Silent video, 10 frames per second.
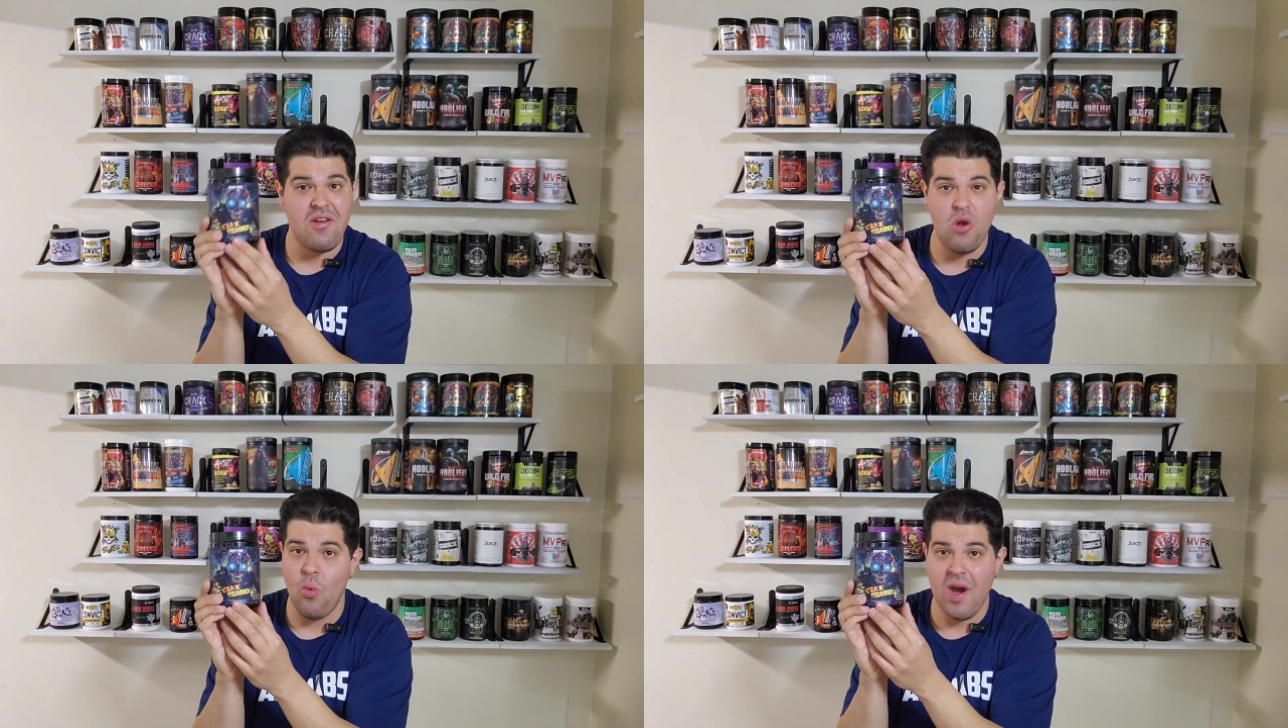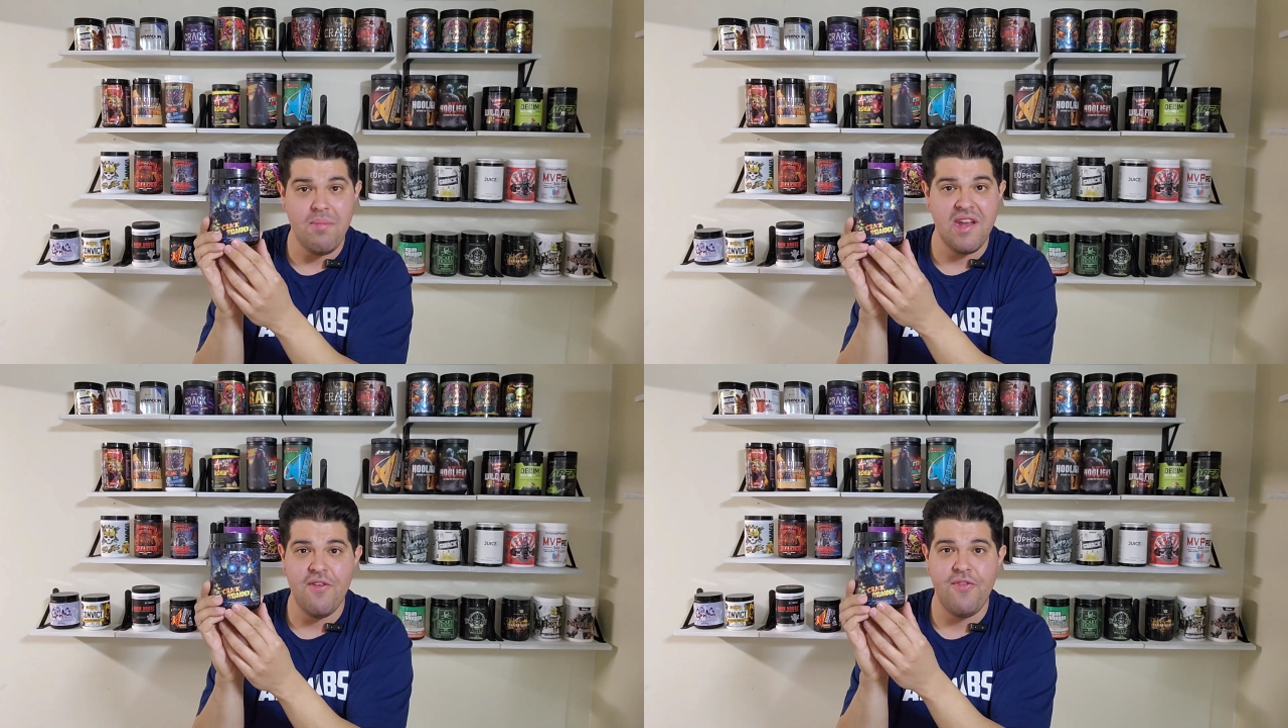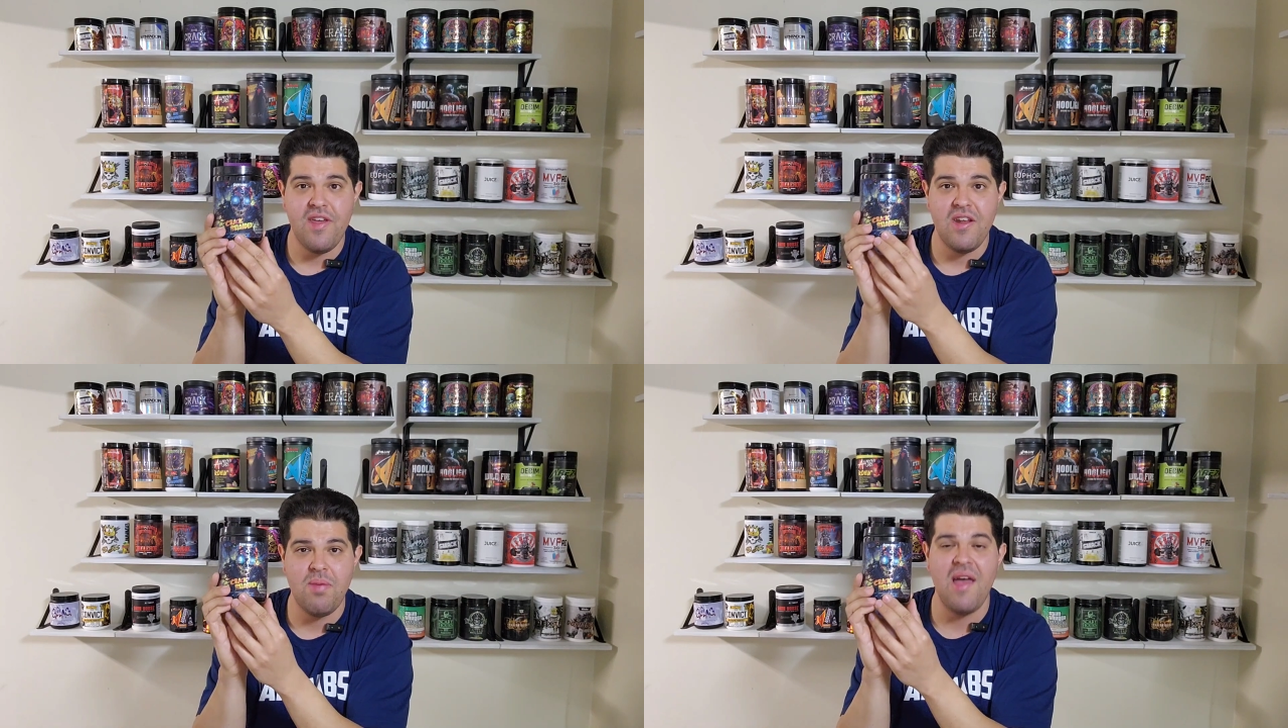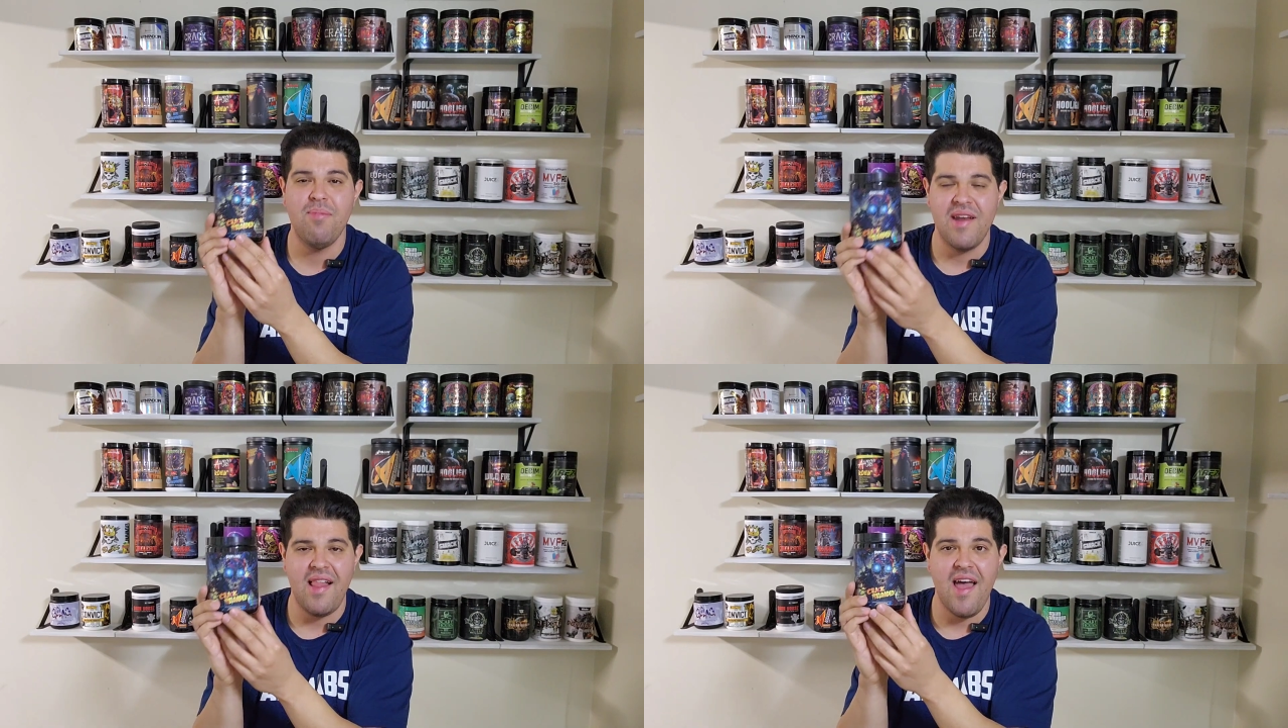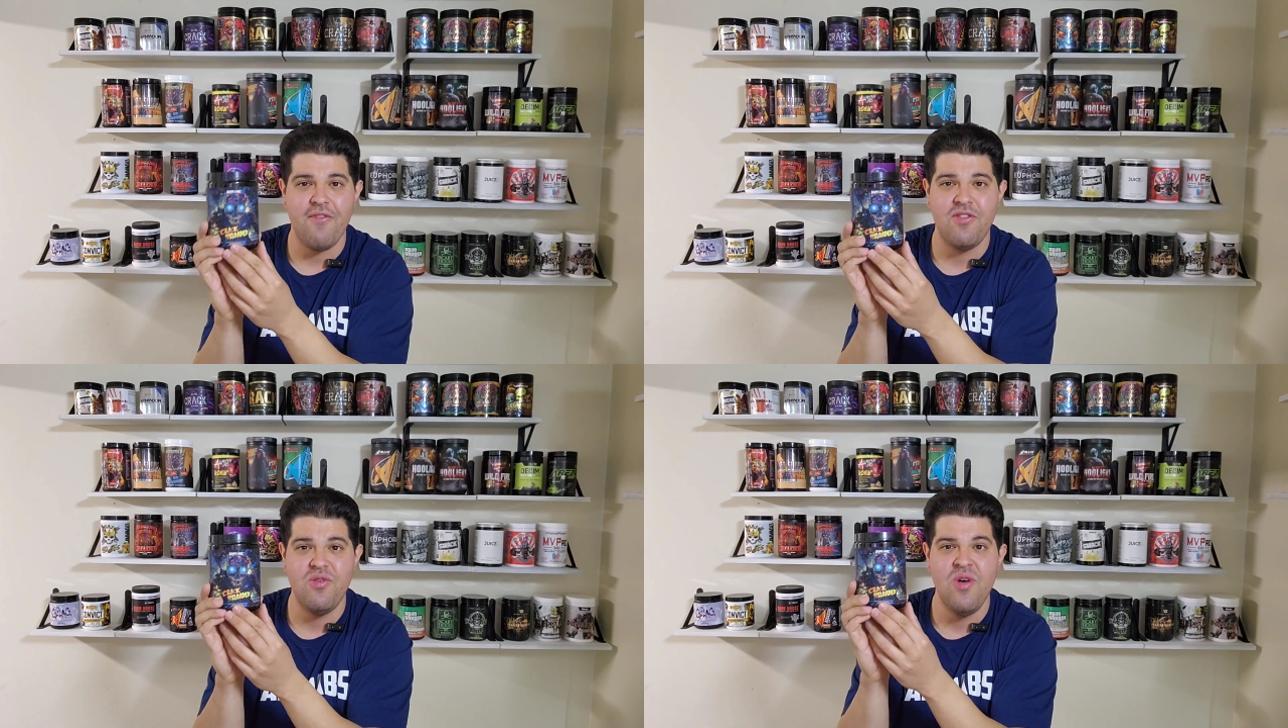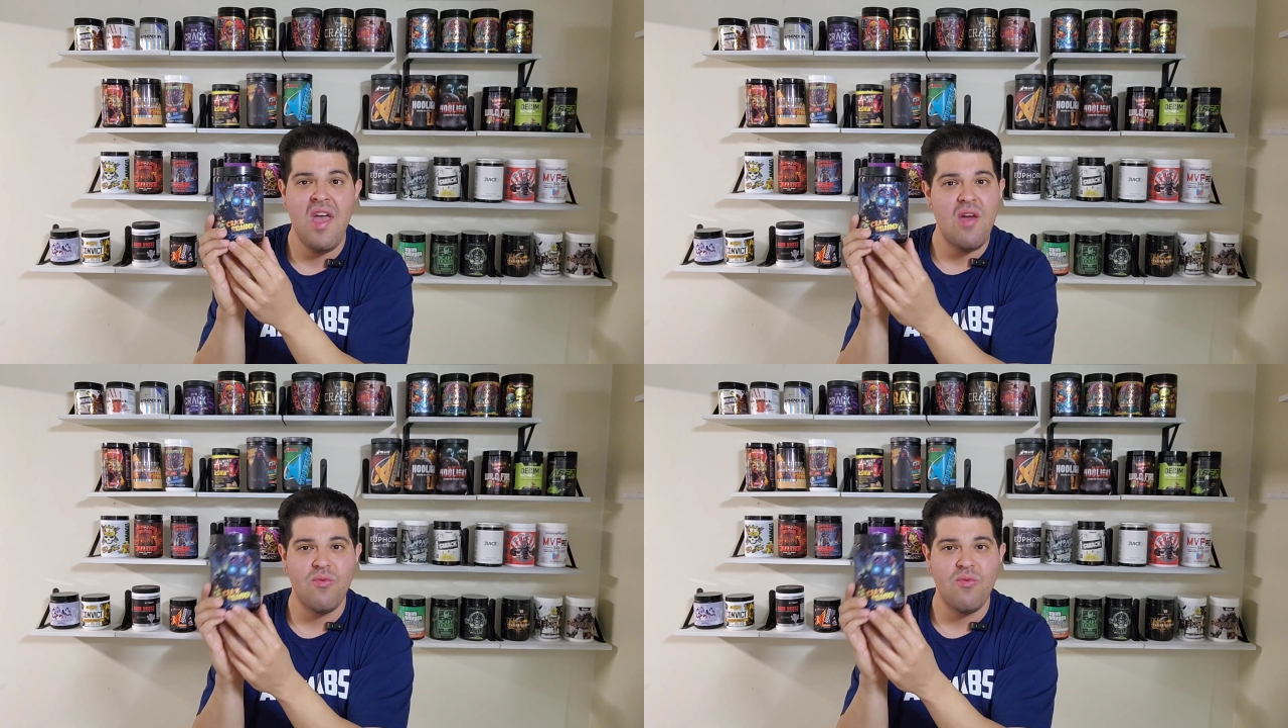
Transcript: I don't know where I'm going to fit it, but I'll have to